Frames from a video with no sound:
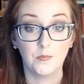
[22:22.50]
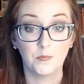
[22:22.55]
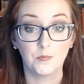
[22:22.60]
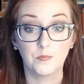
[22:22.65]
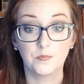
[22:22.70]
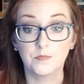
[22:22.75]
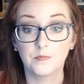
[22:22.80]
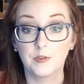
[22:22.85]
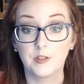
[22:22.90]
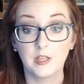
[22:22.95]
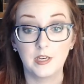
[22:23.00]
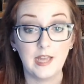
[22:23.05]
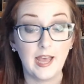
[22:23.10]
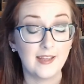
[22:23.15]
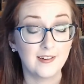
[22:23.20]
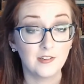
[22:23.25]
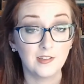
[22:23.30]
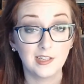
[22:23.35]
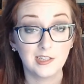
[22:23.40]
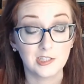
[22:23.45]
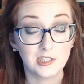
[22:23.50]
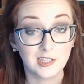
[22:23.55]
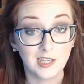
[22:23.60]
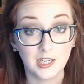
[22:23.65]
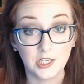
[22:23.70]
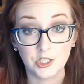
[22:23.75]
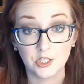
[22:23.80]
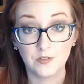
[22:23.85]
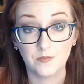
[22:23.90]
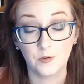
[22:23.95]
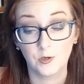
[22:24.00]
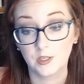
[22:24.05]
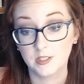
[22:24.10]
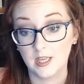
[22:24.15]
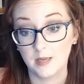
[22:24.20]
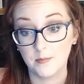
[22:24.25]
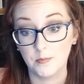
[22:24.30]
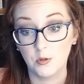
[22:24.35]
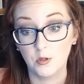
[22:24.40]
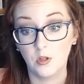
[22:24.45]
Within adult education, for
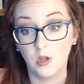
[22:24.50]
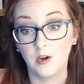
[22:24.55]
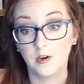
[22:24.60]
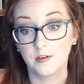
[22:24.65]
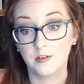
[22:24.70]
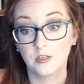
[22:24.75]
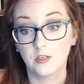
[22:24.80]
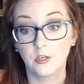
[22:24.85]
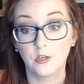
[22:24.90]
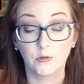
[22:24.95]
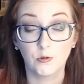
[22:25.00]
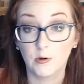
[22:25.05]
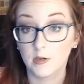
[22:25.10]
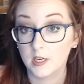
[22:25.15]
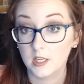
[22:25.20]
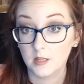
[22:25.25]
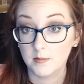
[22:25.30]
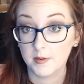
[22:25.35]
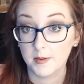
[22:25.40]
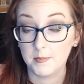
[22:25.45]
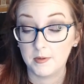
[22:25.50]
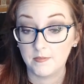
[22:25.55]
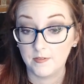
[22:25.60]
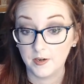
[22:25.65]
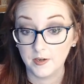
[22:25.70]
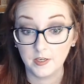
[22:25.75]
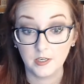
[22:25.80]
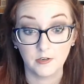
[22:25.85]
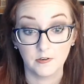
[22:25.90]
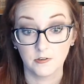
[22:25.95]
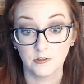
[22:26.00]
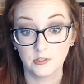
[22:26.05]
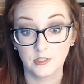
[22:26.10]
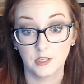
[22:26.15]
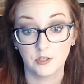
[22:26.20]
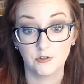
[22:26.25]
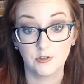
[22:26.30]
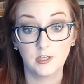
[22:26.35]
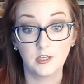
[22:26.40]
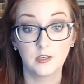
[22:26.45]
example, our curriculum can be very
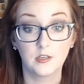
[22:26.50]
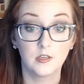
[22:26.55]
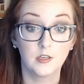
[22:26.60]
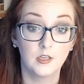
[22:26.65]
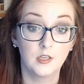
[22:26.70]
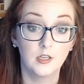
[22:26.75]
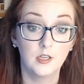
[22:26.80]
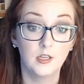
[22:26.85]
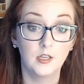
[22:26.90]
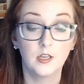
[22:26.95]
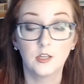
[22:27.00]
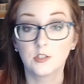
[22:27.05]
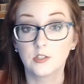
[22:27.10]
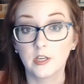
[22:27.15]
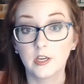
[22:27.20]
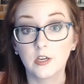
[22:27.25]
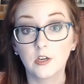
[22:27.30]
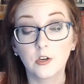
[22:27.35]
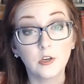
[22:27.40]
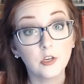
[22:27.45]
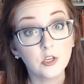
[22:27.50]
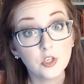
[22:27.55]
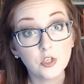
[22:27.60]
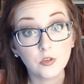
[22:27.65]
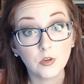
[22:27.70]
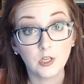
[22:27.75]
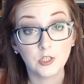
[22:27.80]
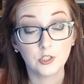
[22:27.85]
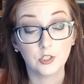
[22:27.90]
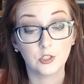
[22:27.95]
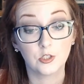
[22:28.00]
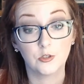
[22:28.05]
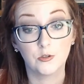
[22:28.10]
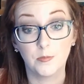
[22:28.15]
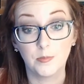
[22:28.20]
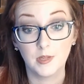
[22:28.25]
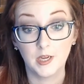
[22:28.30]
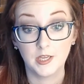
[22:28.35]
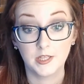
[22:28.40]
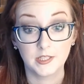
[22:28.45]
Eurocentric. So I encourage you also to
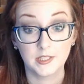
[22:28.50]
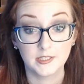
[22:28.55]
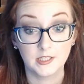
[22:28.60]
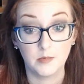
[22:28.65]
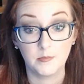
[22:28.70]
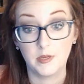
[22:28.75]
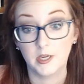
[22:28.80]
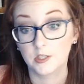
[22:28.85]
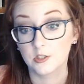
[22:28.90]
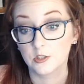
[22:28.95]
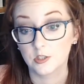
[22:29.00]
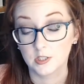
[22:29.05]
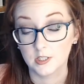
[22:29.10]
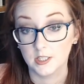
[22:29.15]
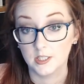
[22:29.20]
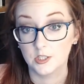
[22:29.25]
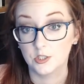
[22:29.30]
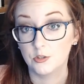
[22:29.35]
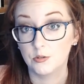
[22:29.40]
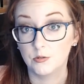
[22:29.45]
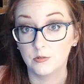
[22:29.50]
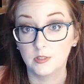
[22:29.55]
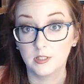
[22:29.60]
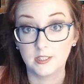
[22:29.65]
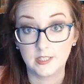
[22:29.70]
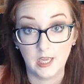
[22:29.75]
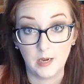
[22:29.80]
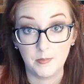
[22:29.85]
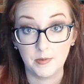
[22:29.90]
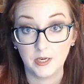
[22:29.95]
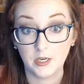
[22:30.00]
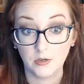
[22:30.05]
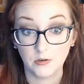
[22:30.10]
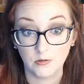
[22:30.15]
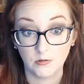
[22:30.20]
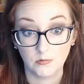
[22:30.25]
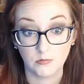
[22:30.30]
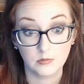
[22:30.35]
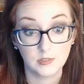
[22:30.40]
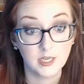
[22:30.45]
apply the same exercise to examining your
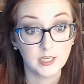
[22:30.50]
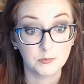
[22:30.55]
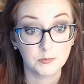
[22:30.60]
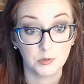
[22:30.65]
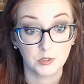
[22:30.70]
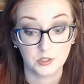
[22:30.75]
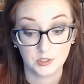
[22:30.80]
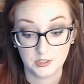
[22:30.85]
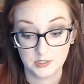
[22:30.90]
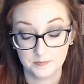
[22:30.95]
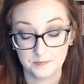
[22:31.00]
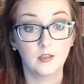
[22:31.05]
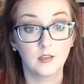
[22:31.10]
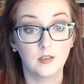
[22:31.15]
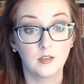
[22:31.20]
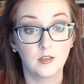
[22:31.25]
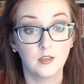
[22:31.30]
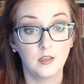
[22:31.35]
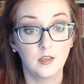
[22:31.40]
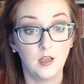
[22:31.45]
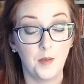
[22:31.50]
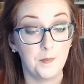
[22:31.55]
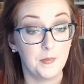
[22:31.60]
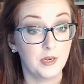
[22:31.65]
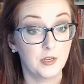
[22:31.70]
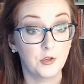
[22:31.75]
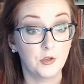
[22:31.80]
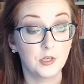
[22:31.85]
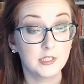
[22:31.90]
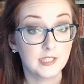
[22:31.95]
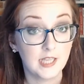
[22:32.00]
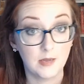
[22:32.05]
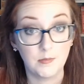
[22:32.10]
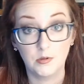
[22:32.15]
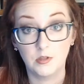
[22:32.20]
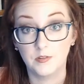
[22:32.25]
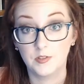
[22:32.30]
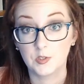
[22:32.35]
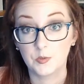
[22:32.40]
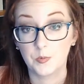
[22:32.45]
own textbooks. And a good
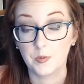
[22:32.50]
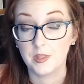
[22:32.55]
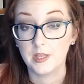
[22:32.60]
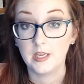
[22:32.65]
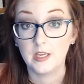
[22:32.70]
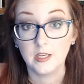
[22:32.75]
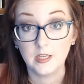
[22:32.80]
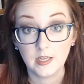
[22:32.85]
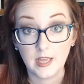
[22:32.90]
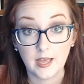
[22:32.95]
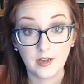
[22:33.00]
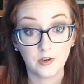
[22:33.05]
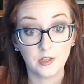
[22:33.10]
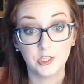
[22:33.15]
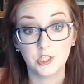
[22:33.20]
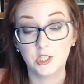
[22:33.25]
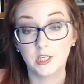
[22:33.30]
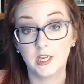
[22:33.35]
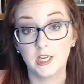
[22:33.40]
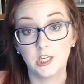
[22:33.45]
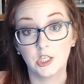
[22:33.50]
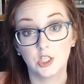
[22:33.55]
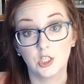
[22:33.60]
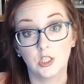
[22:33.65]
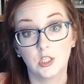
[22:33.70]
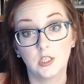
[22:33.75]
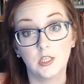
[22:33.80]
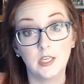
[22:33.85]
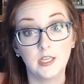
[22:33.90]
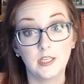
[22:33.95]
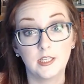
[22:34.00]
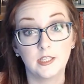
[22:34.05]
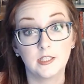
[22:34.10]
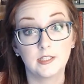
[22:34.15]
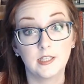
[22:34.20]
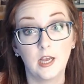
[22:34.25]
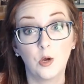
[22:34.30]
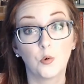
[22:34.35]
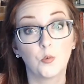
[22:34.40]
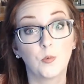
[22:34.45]
example of this within adult education is
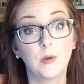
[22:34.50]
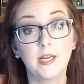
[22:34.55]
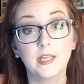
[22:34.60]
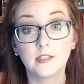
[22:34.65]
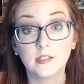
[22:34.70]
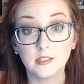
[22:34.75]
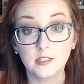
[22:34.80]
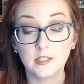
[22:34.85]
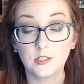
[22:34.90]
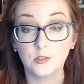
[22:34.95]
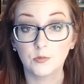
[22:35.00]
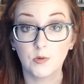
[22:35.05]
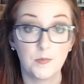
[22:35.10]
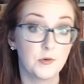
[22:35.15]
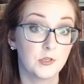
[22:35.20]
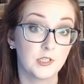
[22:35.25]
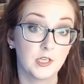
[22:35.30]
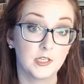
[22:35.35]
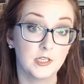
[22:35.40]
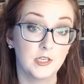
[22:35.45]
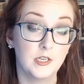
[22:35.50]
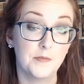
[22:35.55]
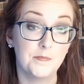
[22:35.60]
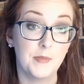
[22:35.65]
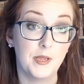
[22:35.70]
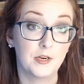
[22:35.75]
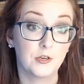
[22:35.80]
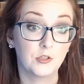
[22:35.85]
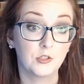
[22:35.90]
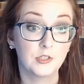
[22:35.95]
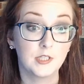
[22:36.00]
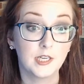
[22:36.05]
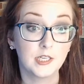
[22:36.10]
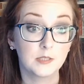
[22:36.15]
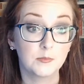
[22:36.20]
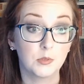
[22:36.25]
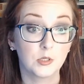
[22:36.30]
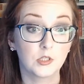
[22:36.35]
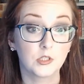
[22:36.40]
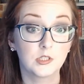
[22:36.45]
how race is represented in medical
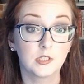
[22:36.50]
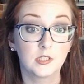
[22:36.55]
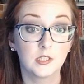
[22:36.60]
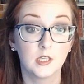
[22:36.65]
textbooks.